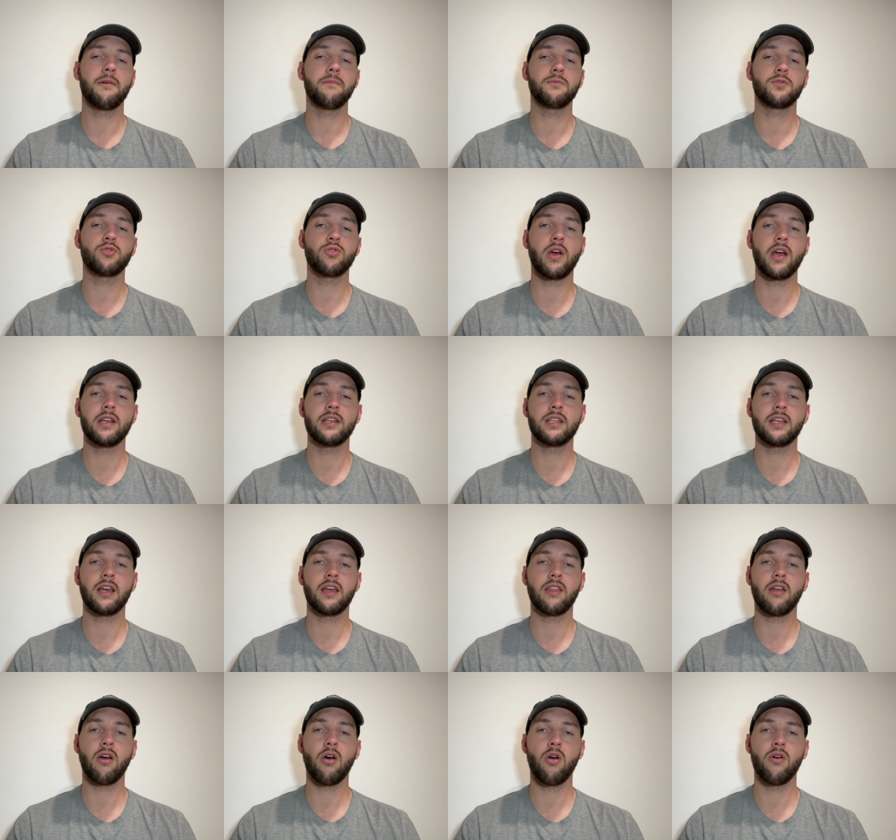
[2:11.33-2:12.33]
trained
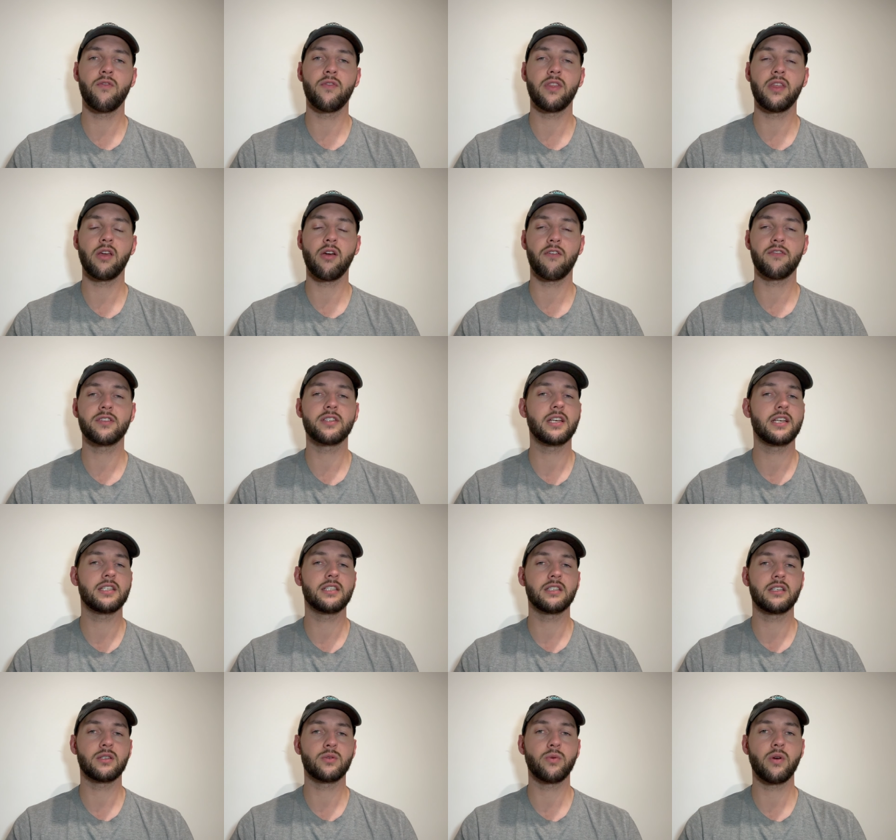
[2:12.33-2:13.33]
together over the
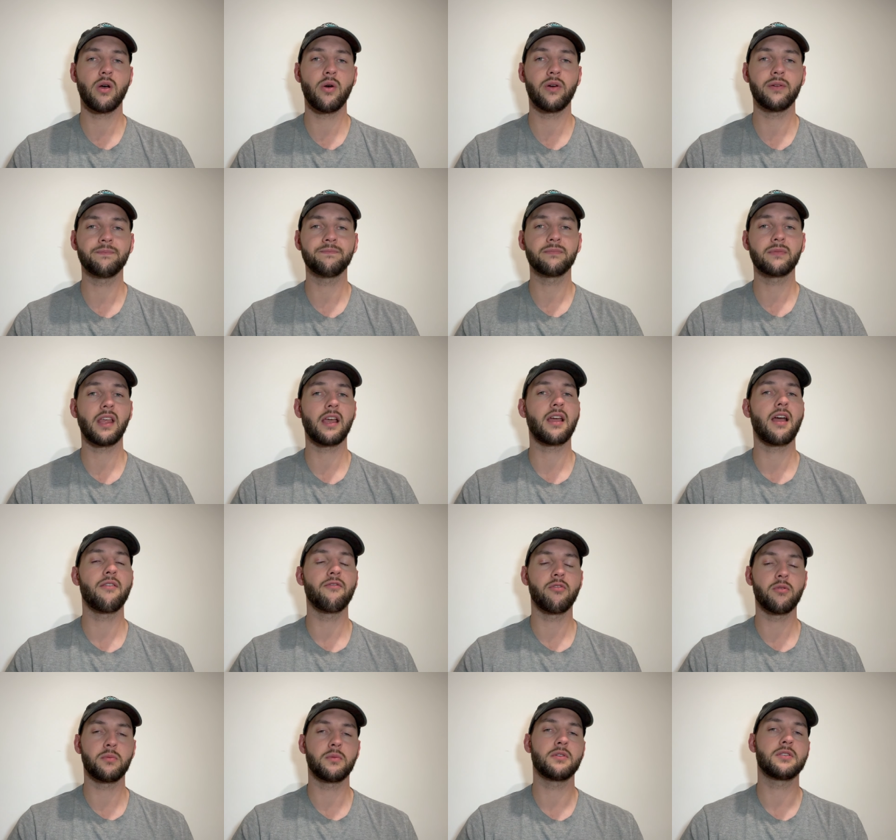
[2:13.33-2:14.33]
off-season as well, and they come
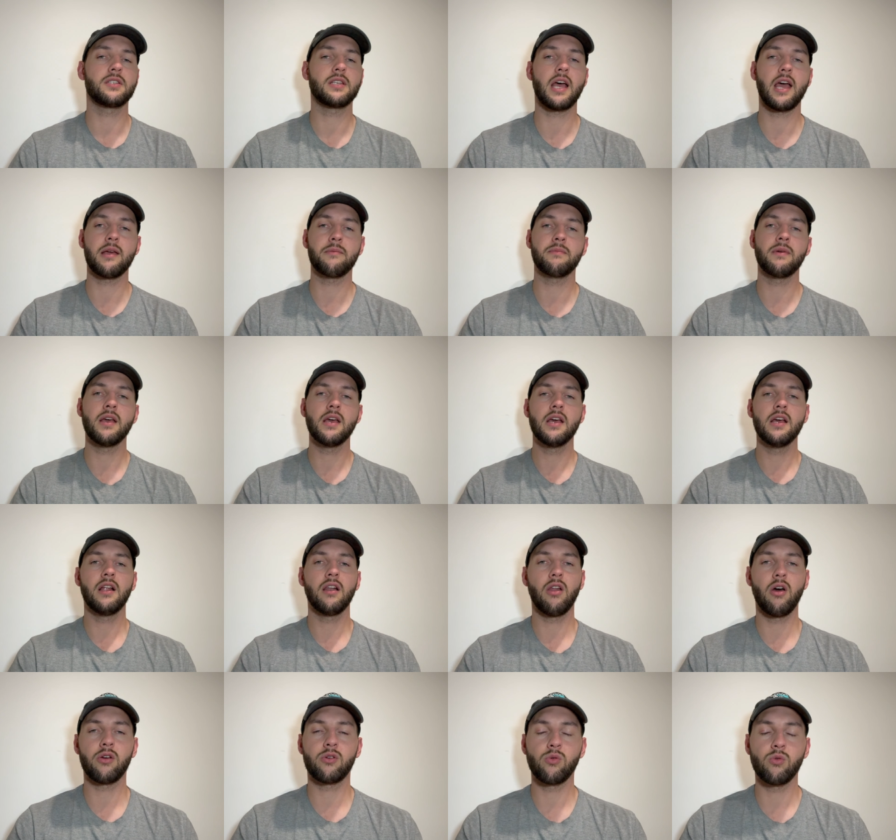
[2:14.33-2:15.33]
from the same
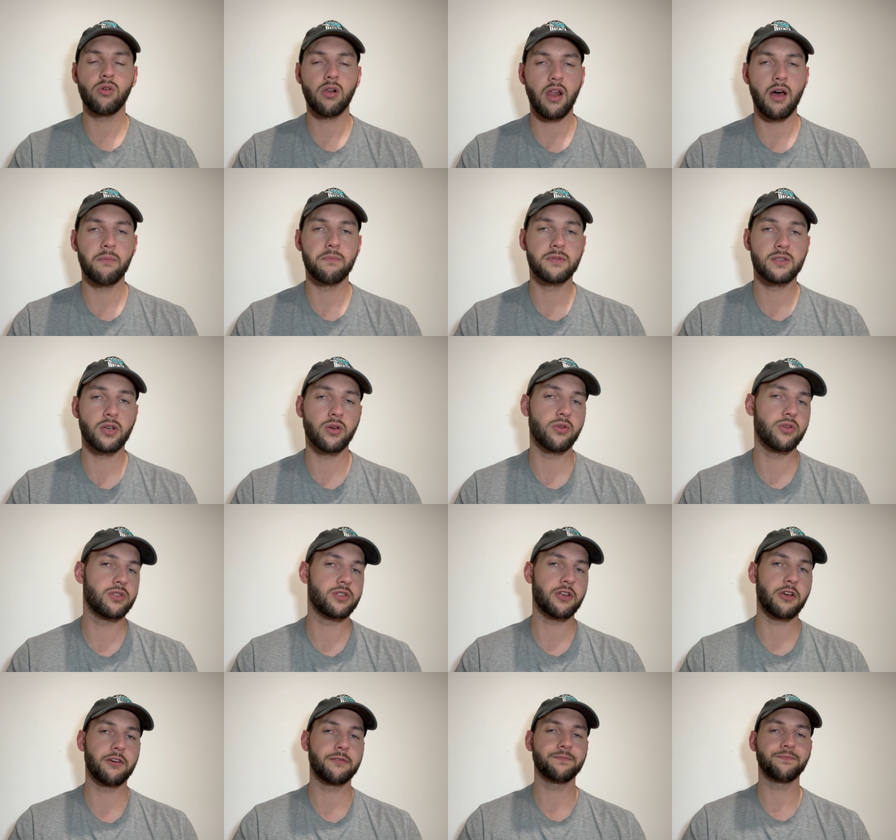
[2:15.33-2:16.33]
local club too,
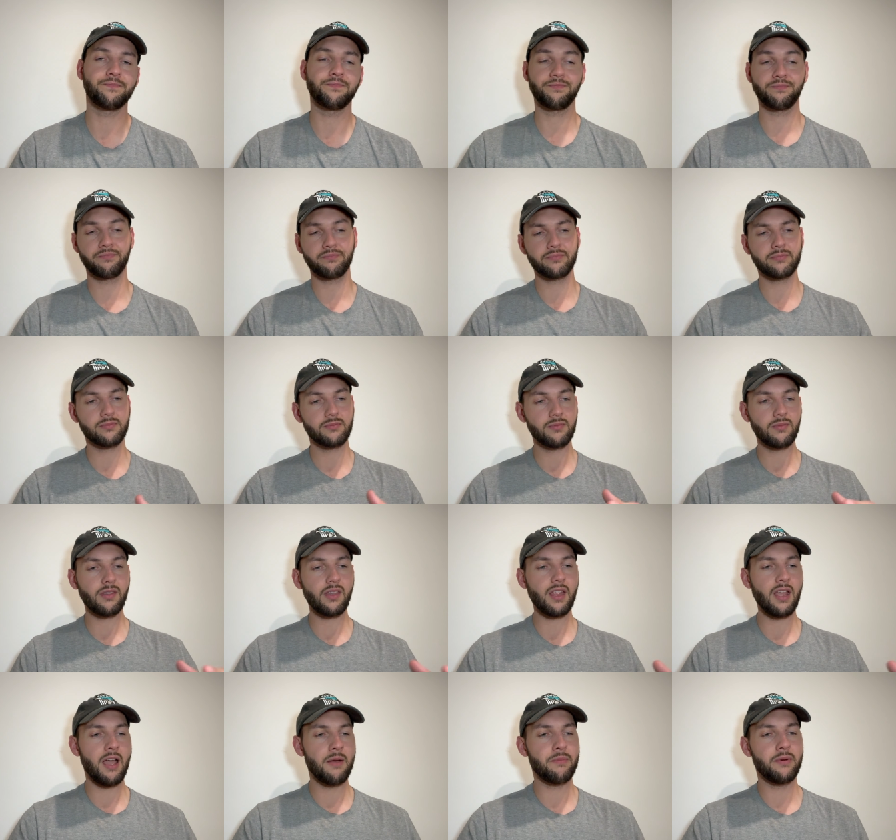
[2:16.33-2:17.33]
so
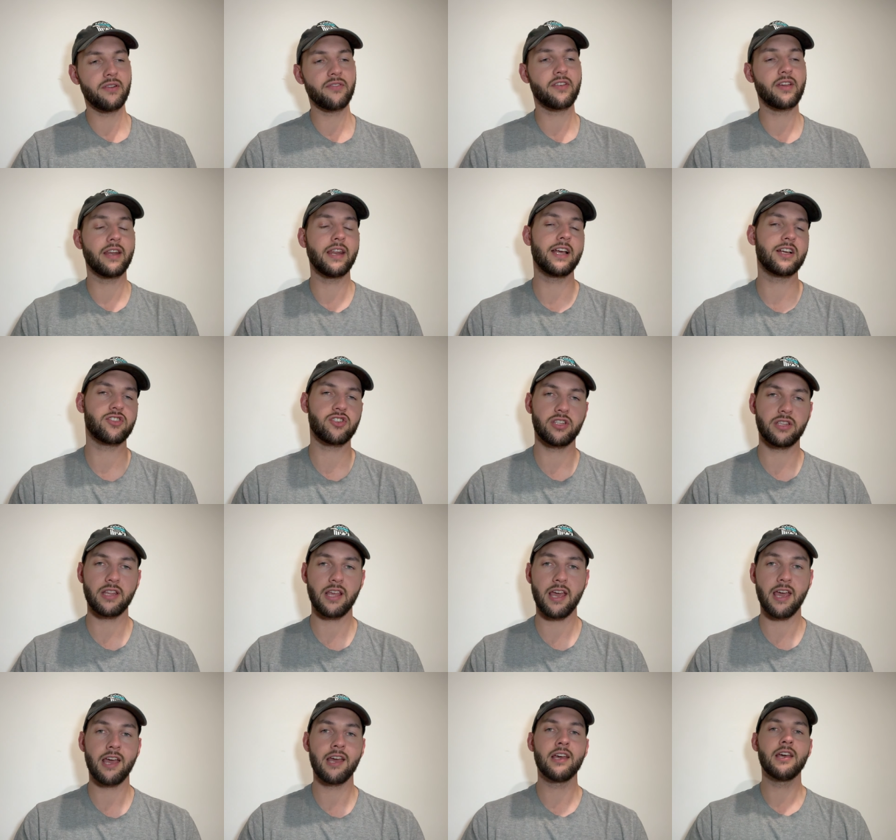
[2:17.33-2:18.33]
a bit of connection
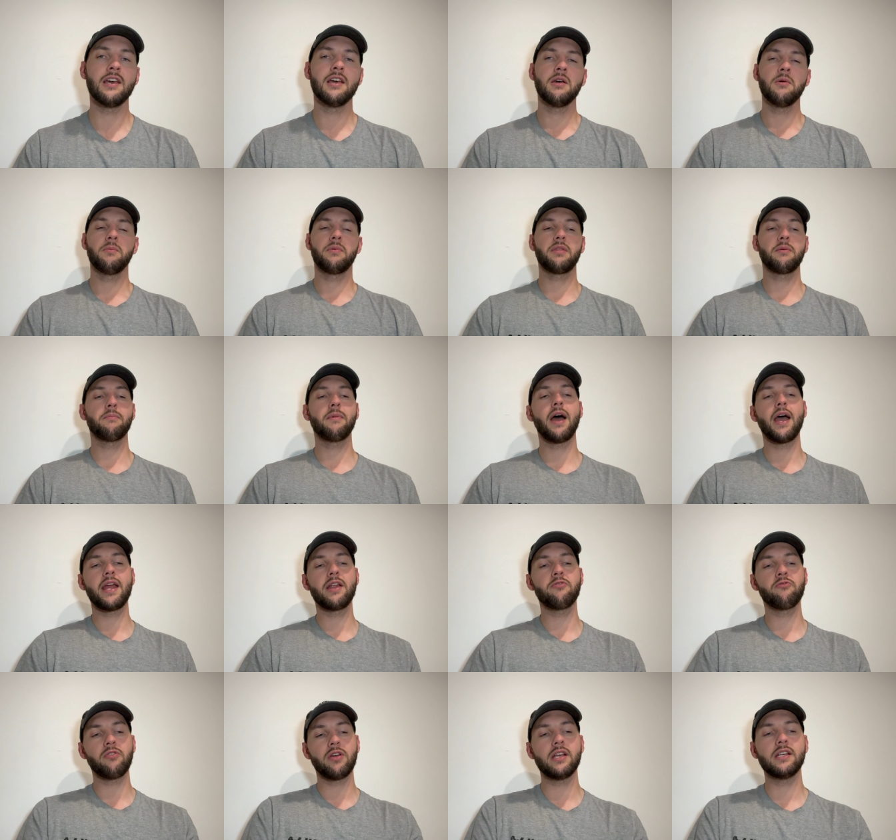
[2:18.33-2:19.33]
there. But the
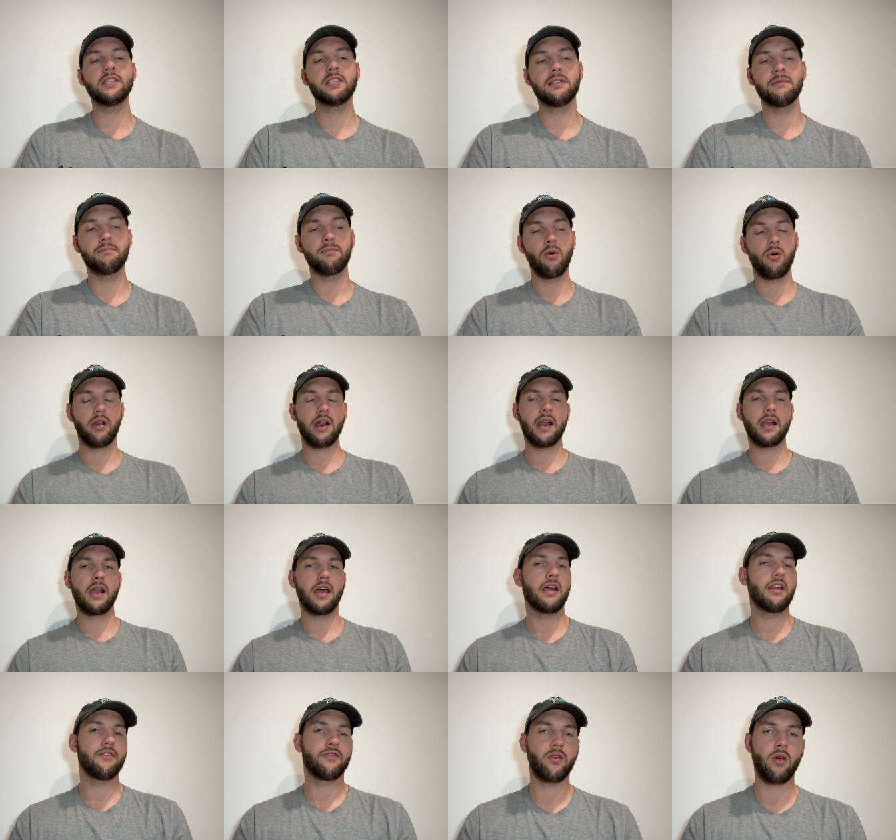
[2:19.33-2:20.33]
main reason Port
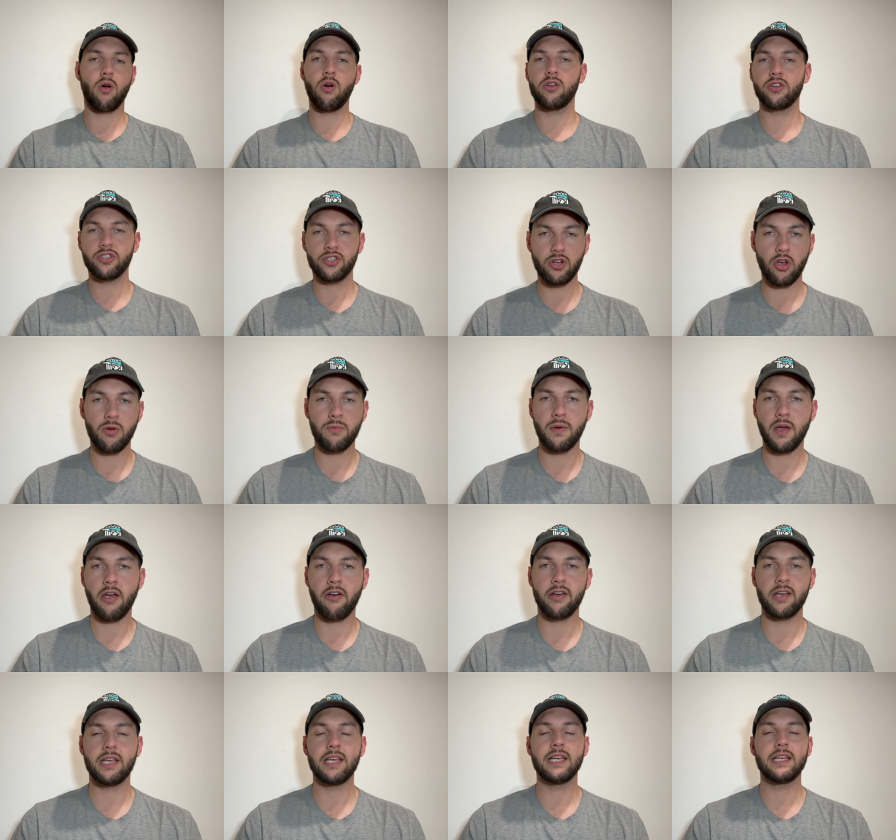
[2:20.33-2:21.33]
Adelaide have gone Joe
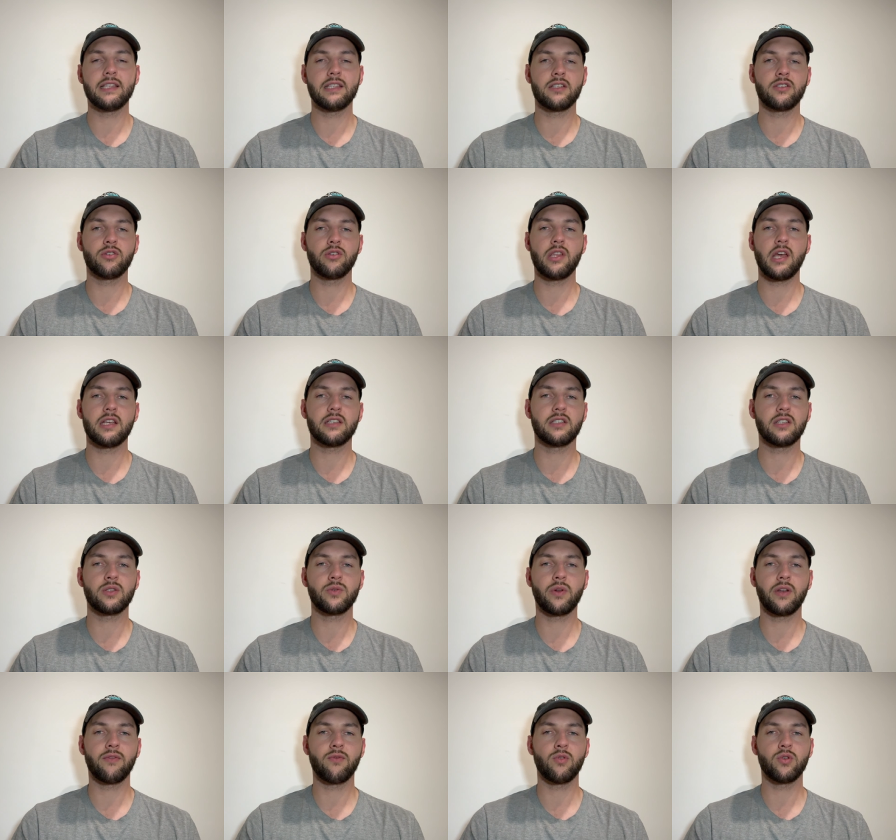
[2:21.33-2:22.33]
Berry in the
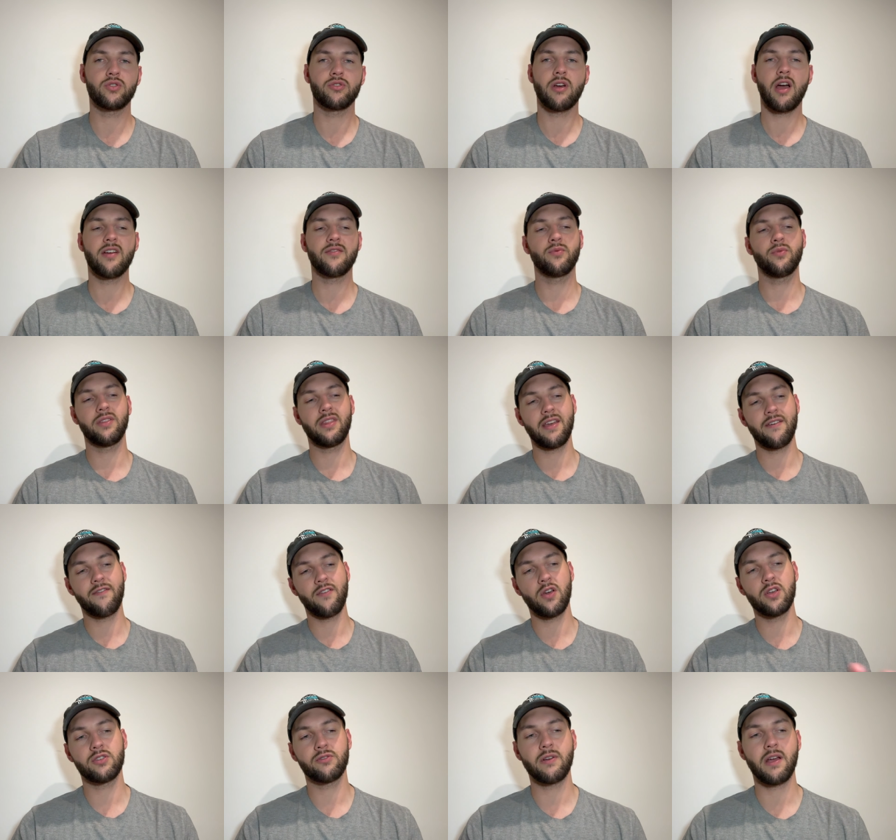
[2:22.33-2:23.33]
2024 draft with their
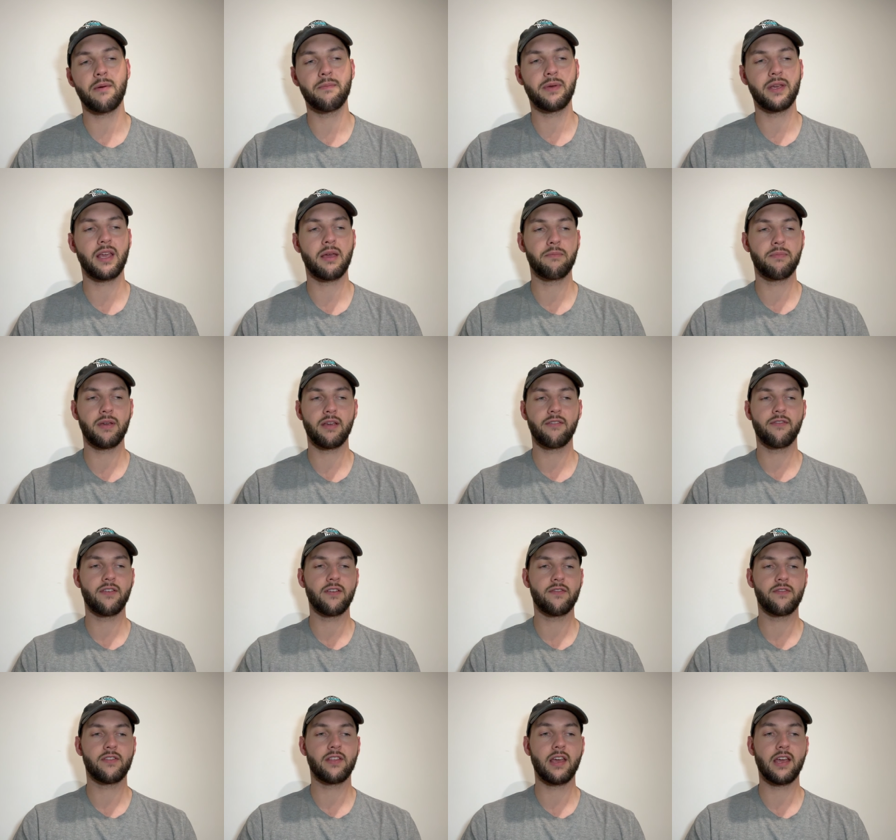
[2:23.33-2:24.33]
first round pick at pick
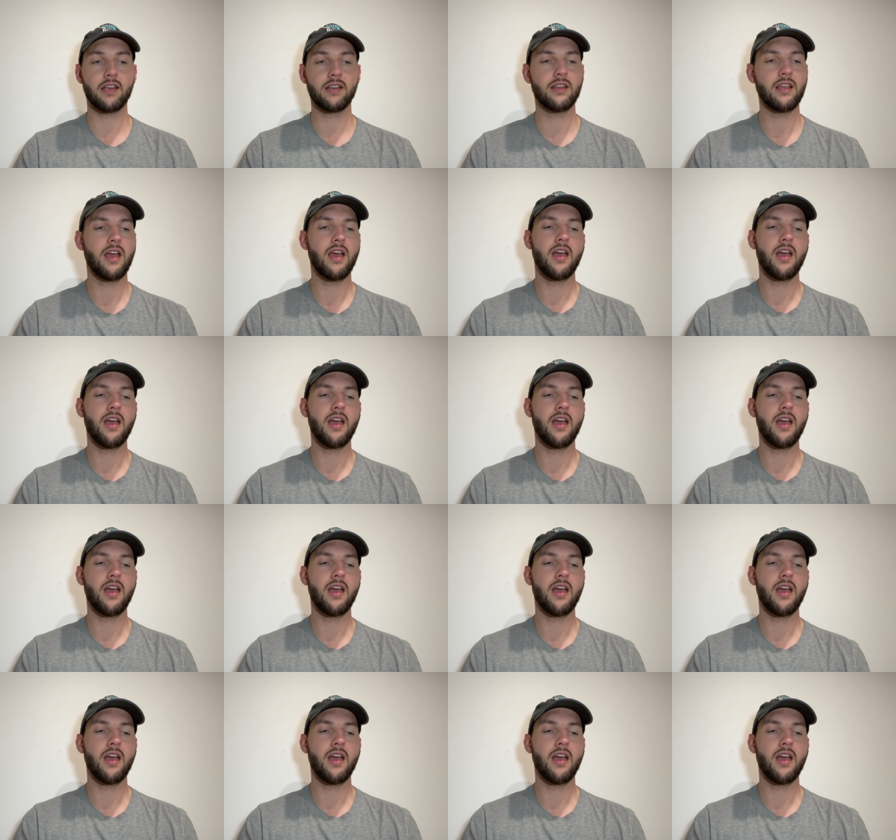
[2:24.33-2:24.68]
15,